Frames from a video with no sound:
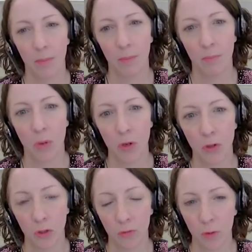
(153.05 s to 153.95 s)

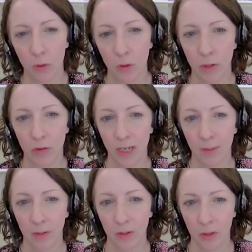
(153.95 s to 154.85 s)
Most of the hormone
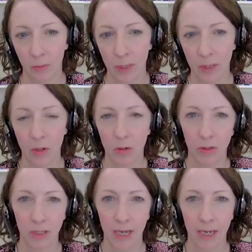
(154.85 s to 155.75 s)
tablets that we
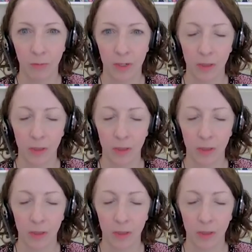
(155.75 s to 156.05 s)
use can,